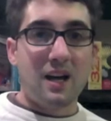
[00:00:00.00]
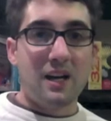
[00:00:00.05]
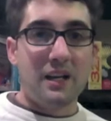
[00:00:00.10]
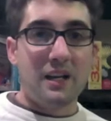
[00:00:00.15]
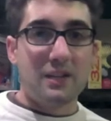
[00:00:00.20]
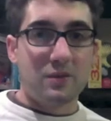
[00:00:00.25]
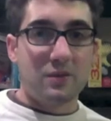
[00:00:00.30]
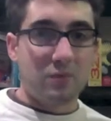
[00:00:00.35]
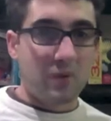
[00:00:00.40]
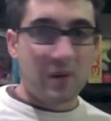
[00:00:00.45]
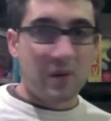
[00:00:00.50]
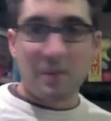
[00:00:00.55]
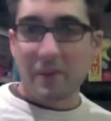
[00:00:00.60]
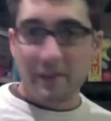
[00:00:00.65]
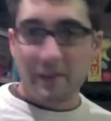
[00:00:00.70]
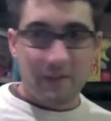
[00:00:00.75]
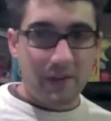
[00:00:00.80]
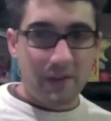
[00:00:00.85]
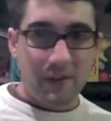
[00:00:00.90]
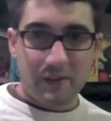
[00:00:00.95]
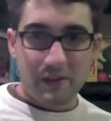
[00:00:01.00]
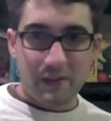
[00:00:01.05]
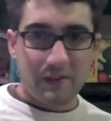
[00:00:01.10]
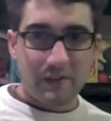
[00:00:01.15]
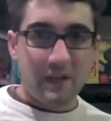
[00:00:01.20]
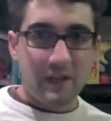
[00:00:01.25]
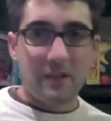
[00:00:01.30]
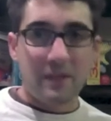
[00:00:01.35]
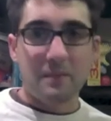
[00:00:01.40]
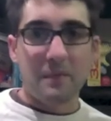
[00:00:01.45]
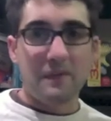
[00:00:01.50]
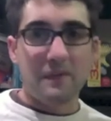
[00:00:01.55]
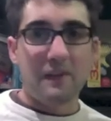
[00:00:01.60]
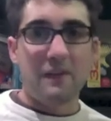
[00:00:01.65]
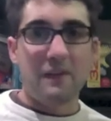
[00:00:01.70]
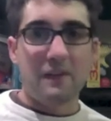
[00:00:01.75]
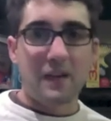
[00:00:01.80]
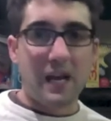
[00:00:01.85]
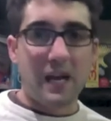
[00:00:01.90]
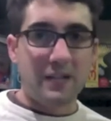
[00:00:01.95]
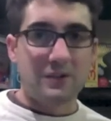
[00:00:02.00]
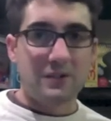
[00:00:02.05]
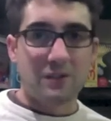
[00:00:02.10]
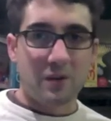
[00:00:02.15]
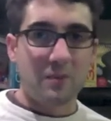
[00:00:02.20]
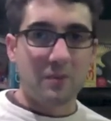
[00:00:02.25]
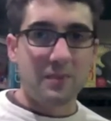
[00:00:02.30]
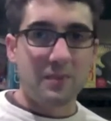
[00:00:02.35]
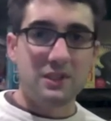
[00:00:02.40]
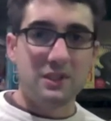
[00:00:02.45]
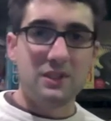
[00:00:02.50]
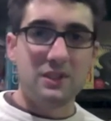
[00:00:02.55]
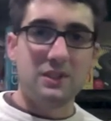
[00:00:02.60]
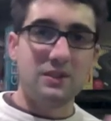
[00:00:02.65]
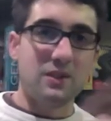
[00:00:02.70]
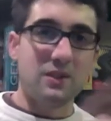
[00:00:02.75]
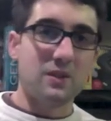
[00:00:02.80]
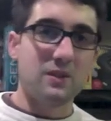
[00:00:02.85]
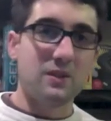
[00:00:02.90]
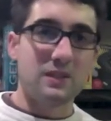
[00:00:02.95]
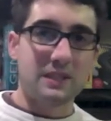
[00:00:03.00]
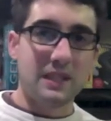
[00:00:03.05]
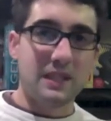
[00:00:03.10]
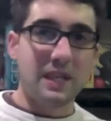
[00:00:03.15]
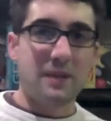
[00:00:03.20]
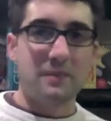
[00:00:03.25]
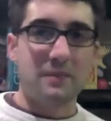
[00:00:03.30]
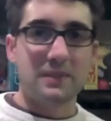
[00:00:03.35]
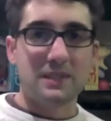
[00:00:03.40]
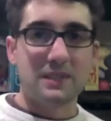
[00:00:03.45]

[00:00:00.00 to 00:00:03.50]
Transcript: is one of my favorite, if not my favorite, action RPGs on this game.